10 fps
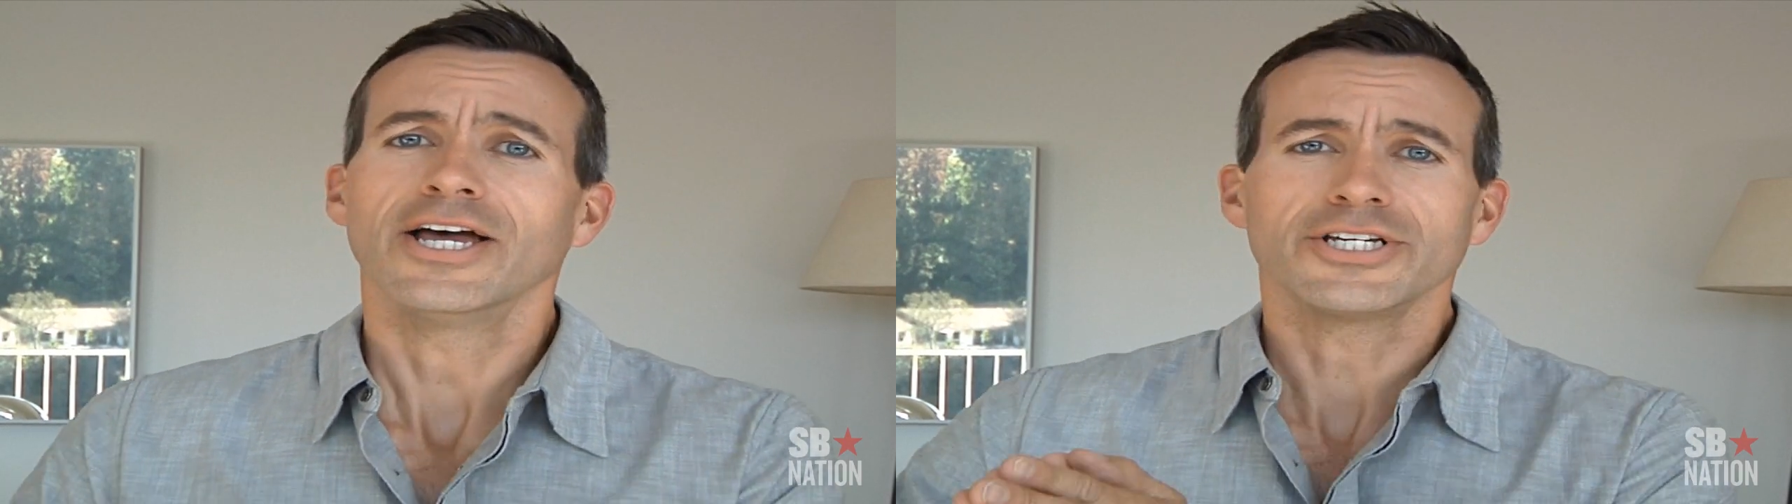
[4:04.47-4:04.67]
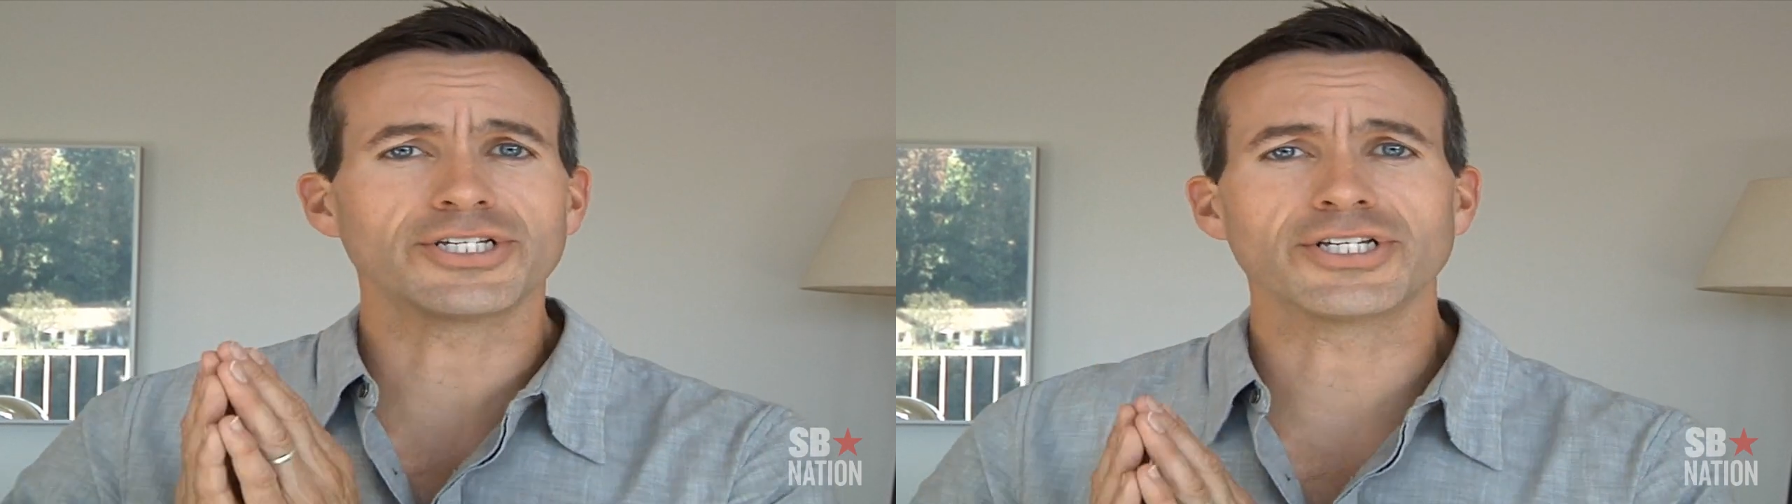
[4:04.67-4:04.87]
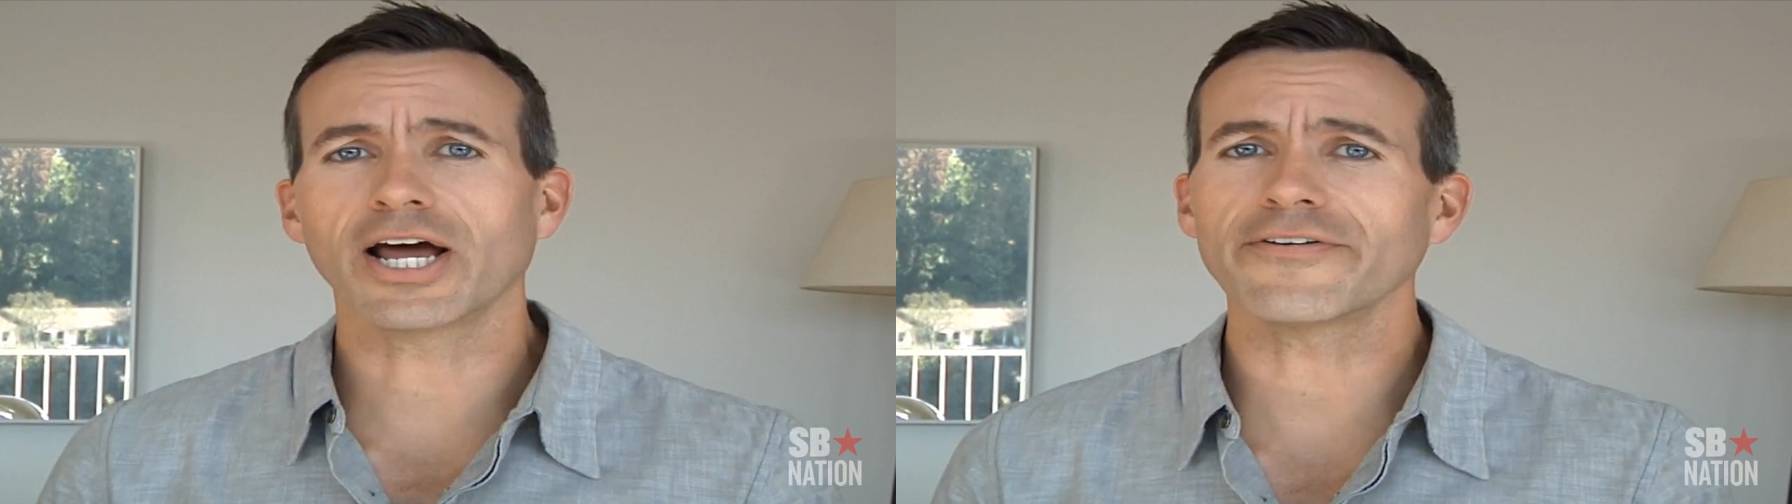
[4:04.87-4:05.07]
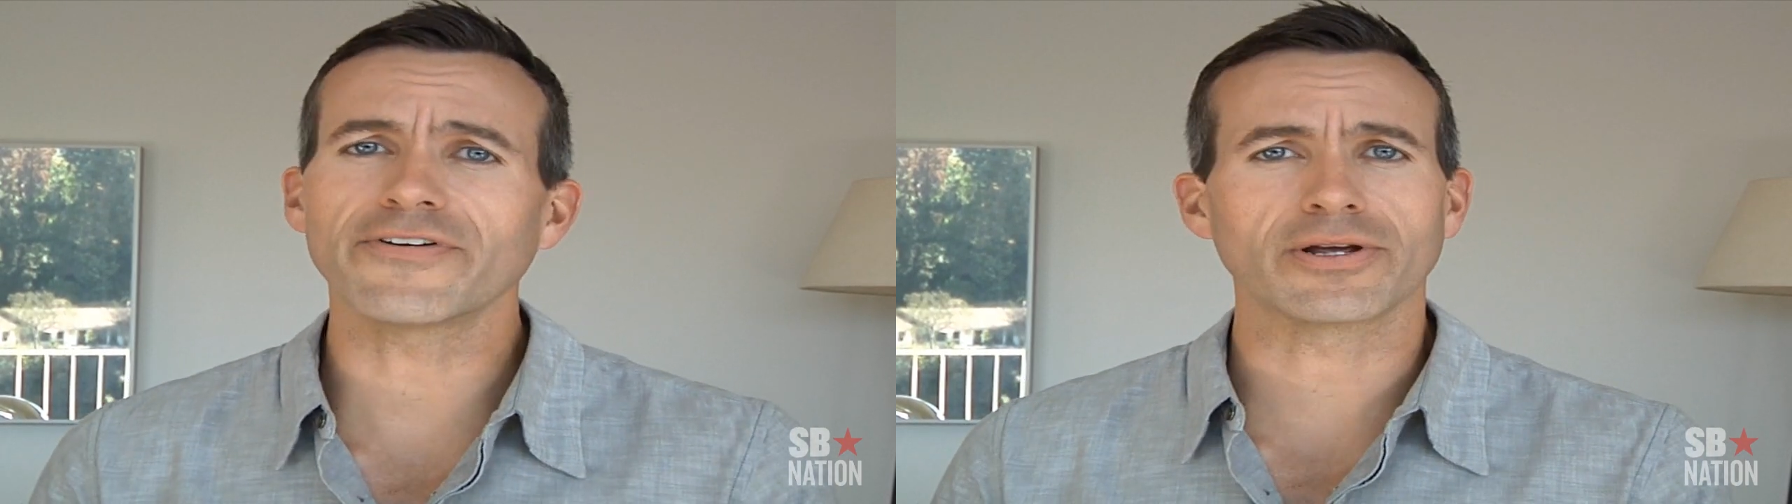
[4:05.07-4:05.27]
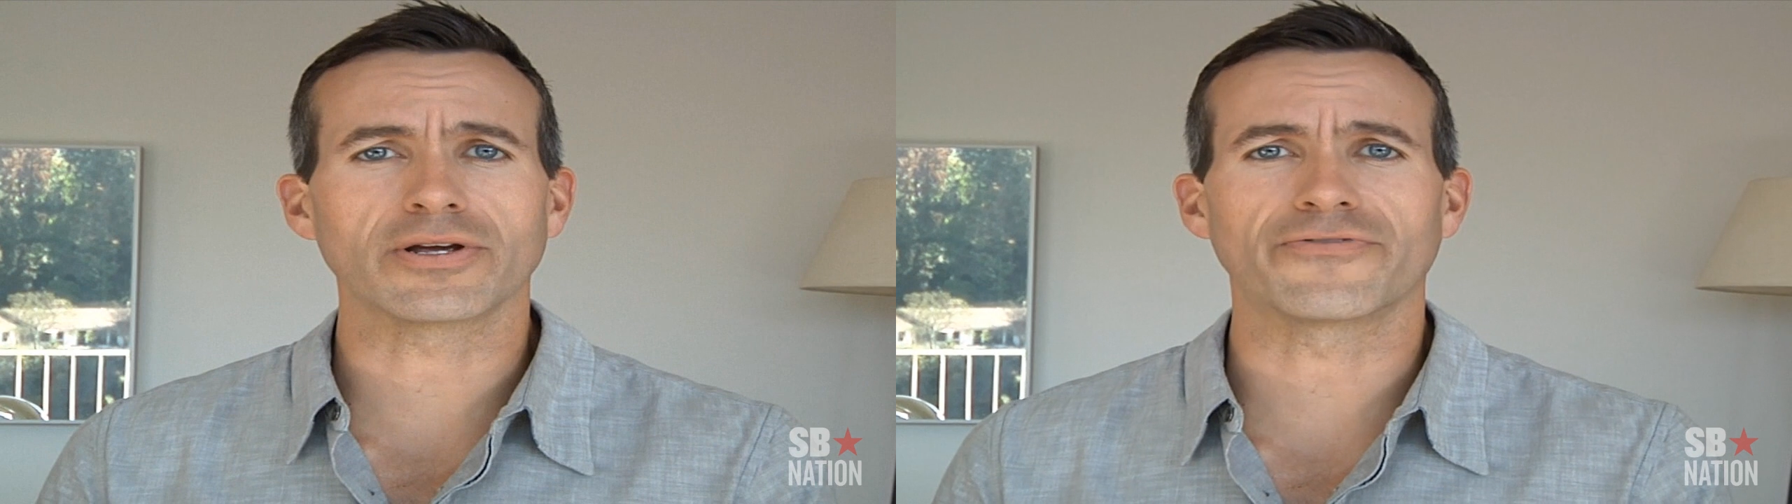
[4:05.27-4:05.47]
she's not a
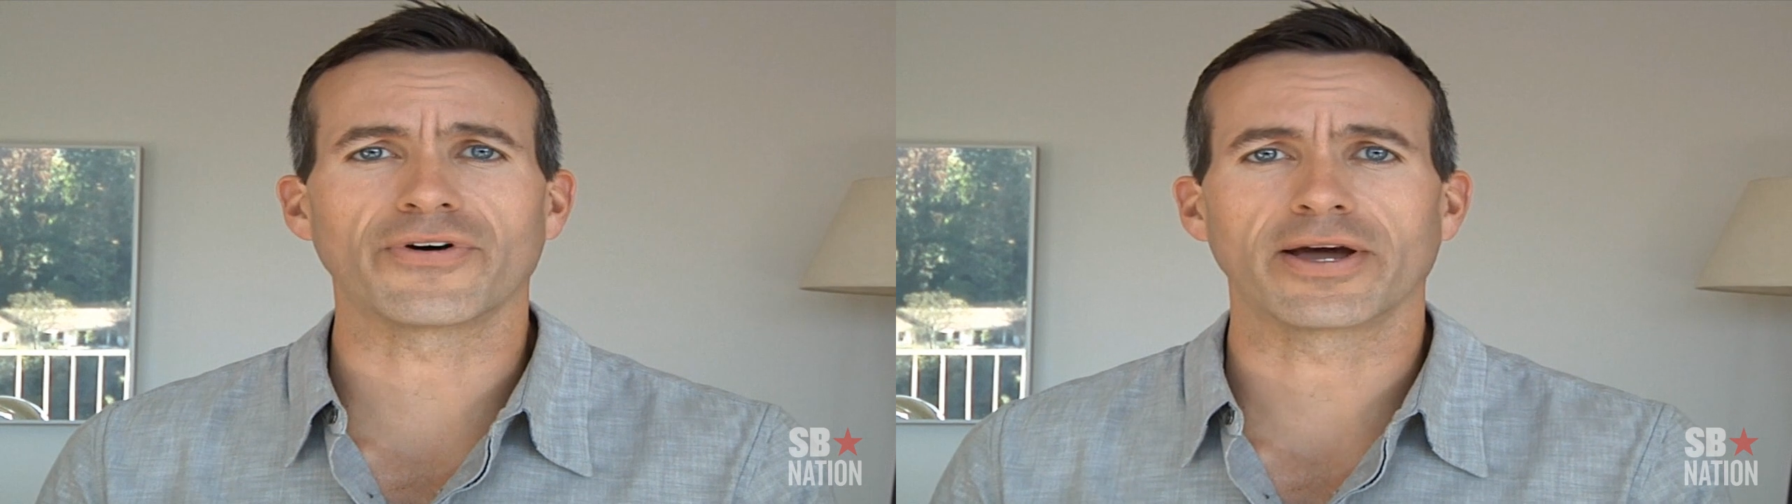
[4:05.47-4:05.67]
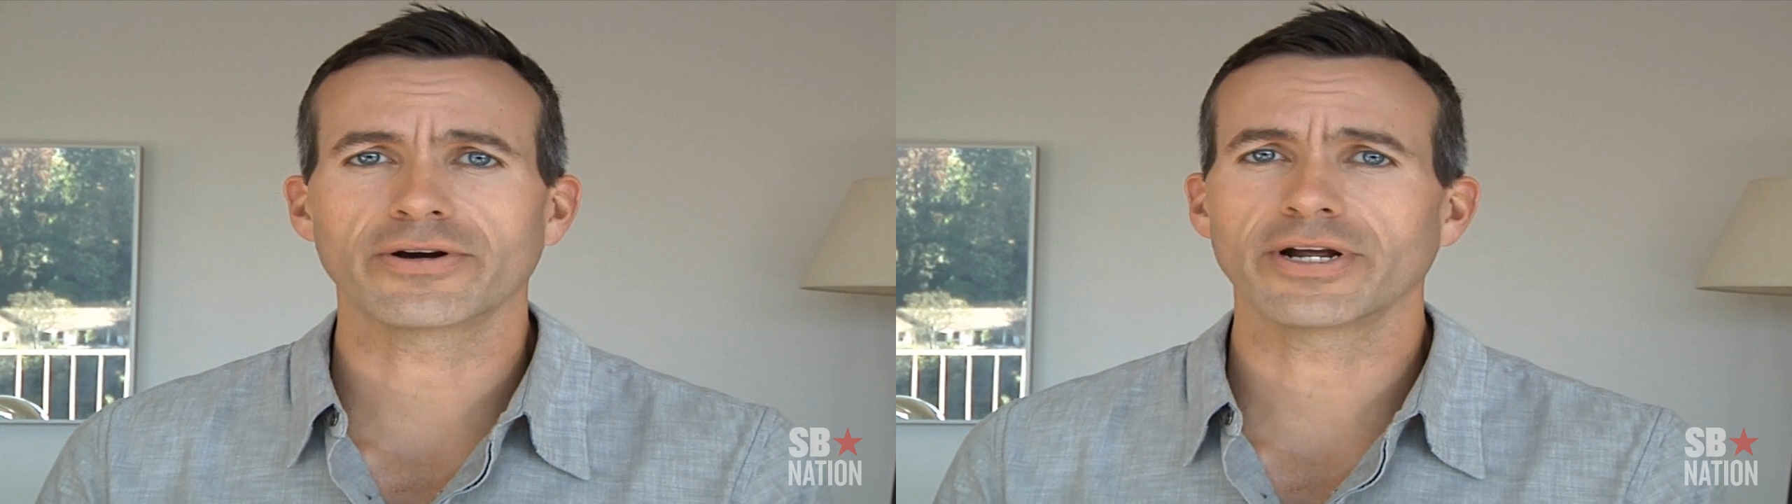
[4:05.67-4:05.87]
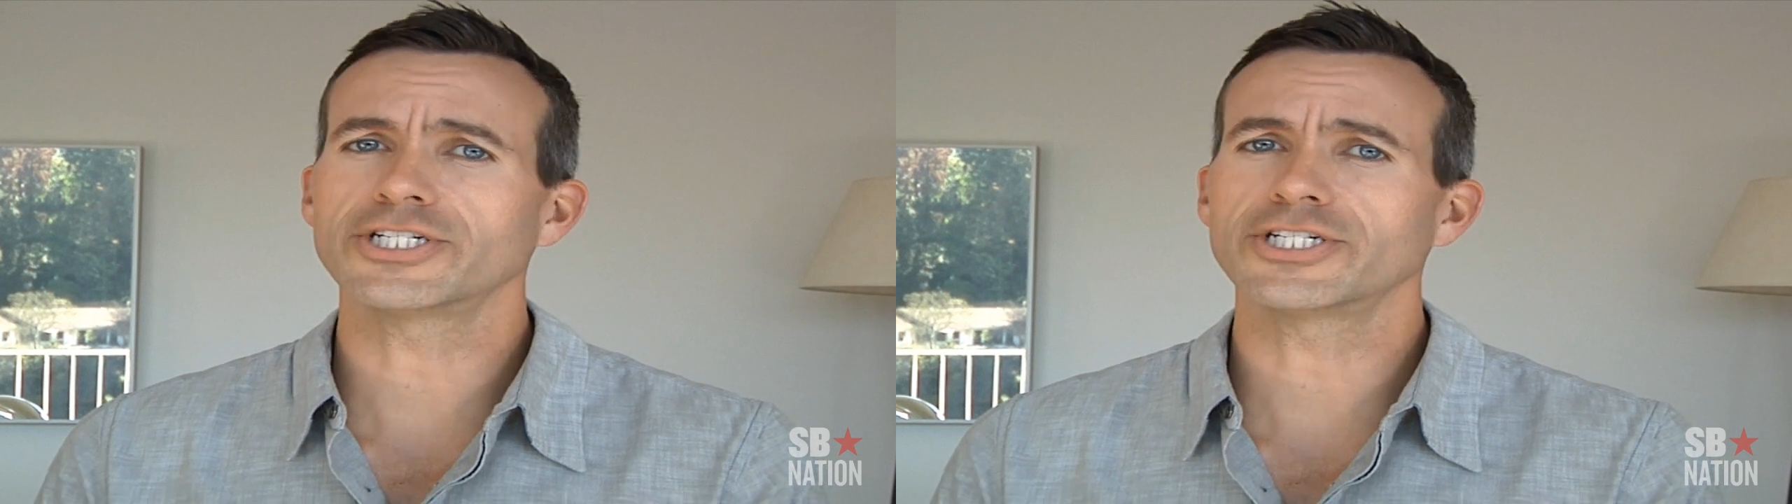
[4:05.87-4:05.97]
very good fighter